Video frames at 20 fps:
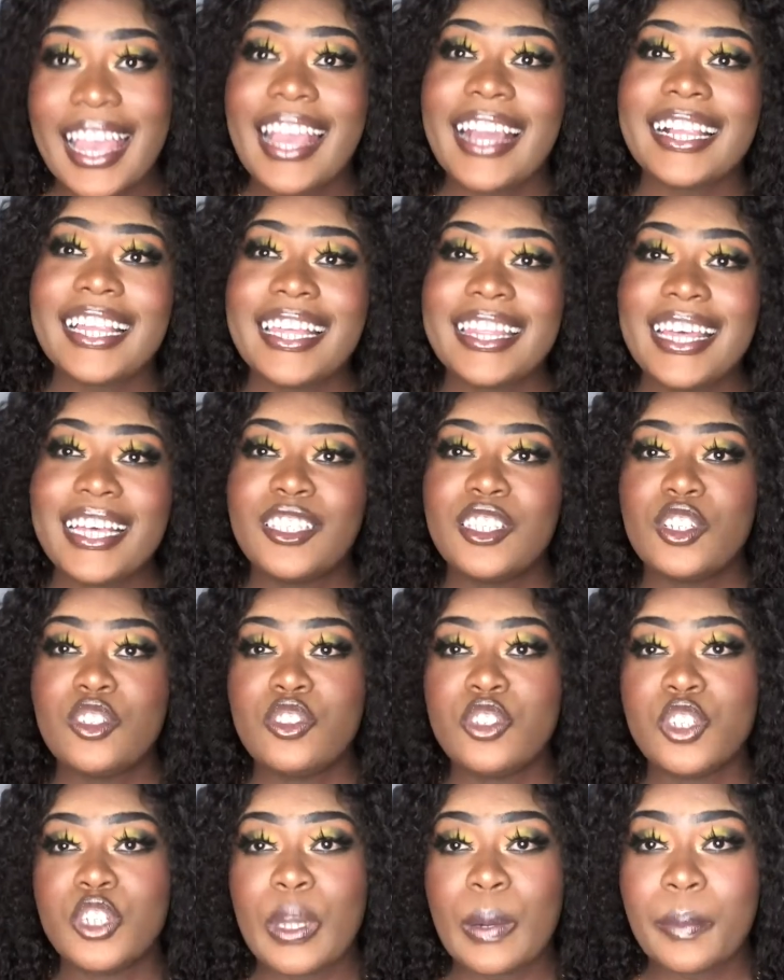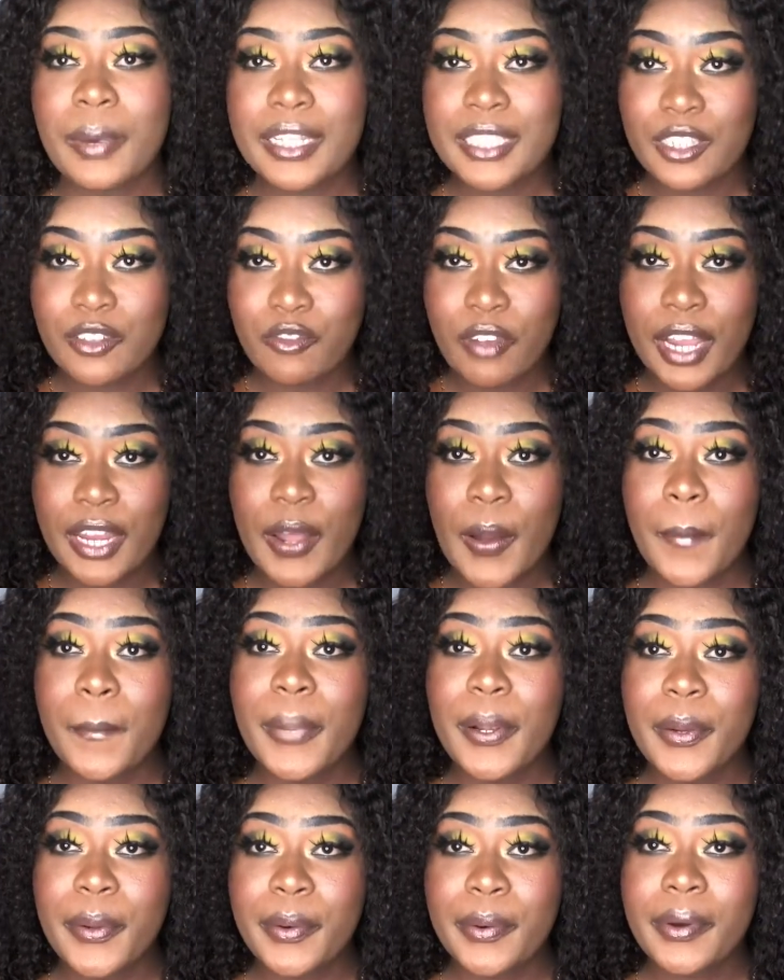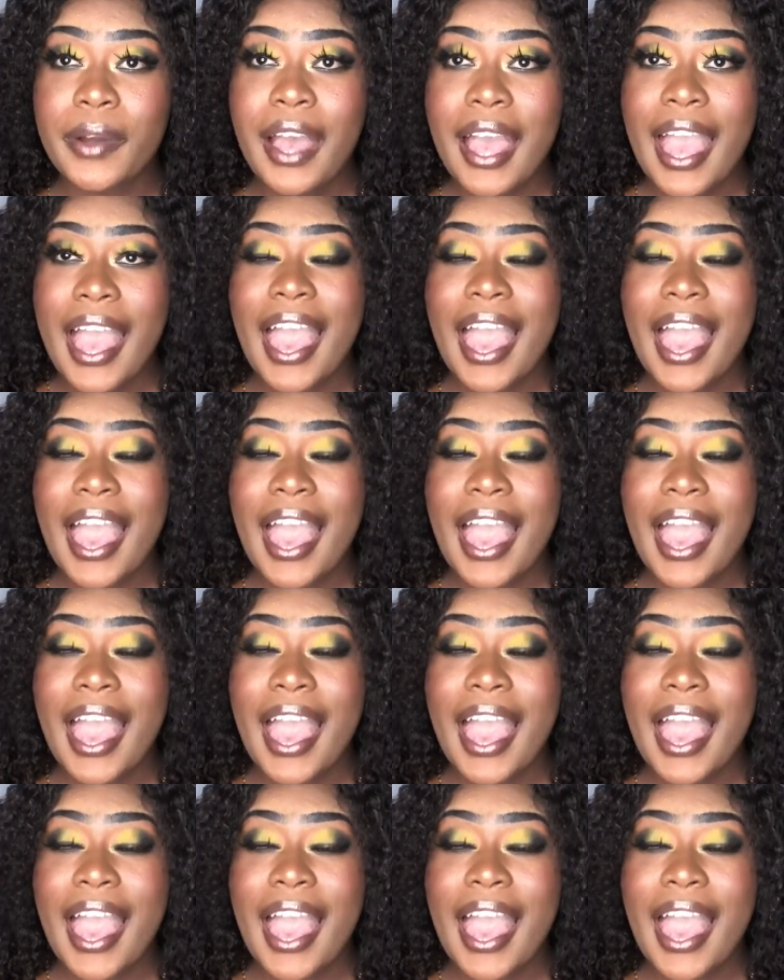click that subscription button right down below